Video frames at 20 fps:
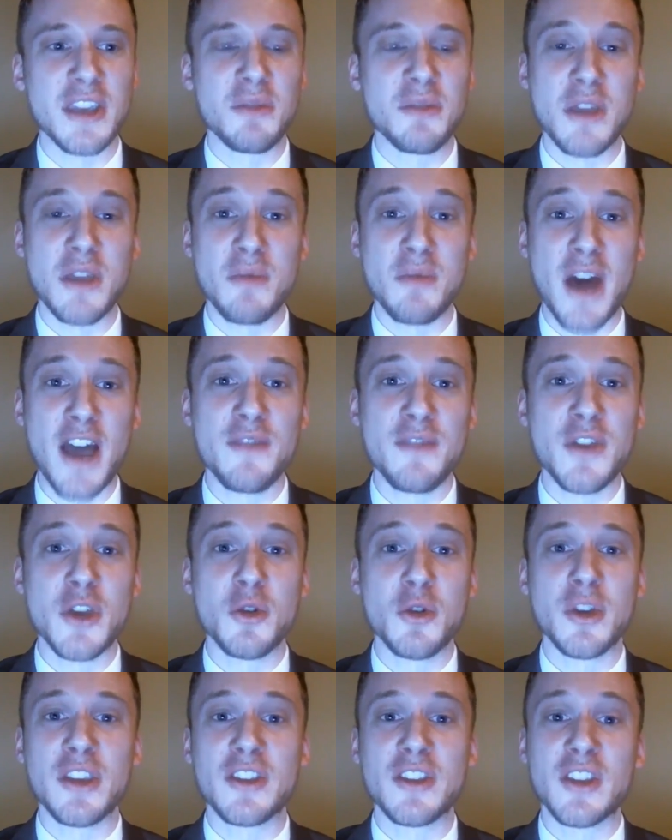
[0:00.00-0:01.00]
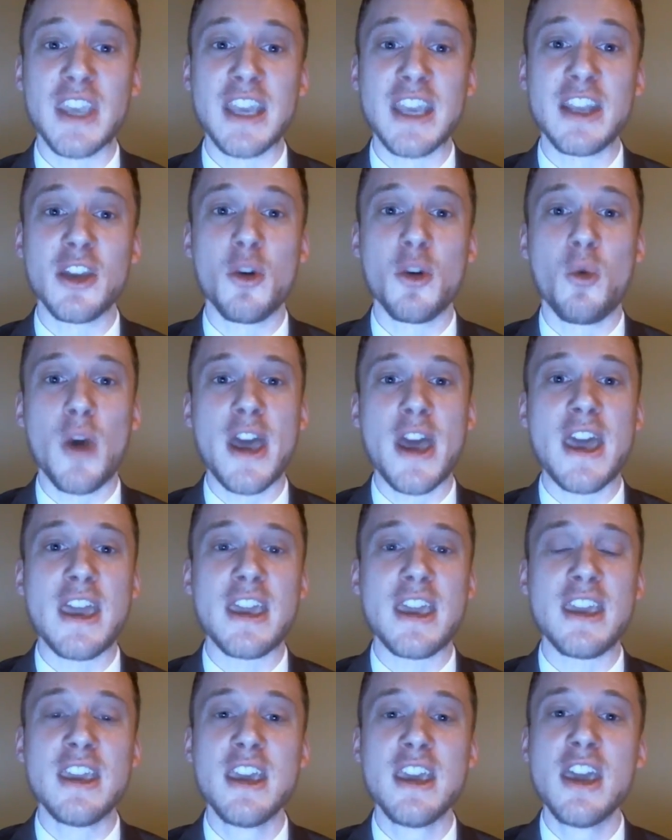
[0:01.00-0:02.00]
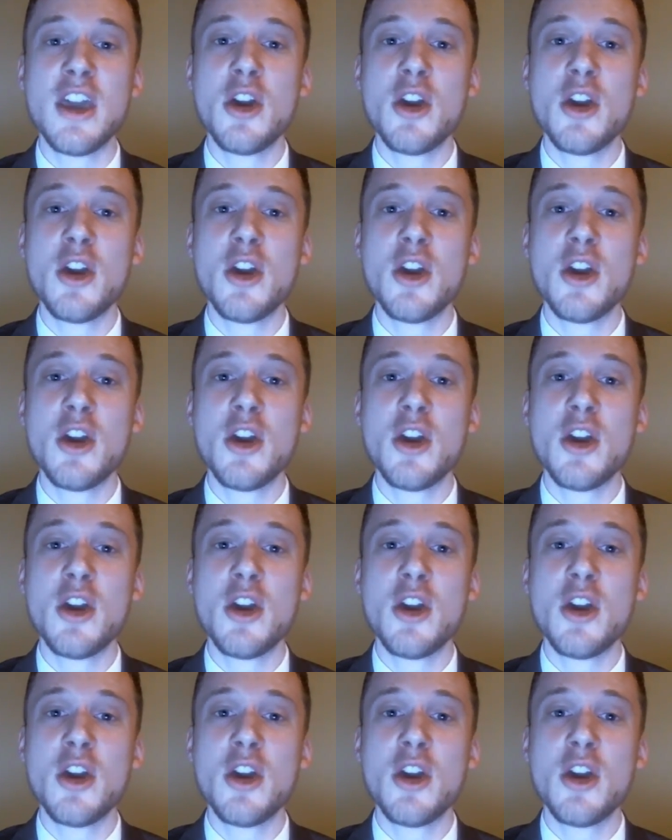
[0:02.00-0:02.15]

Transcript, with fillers: in, in my view, is getting away